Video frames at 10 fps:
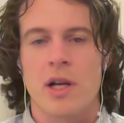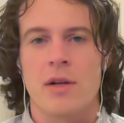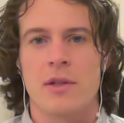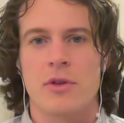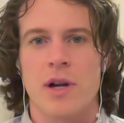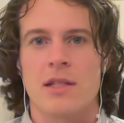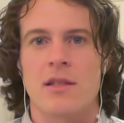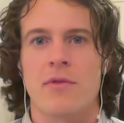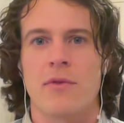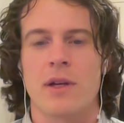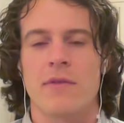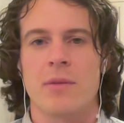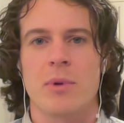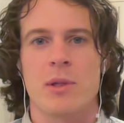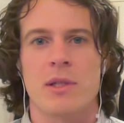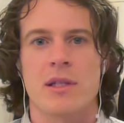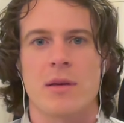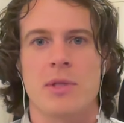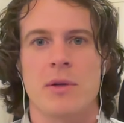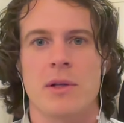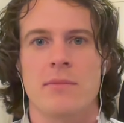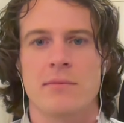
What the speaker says: to address if the person's up to it.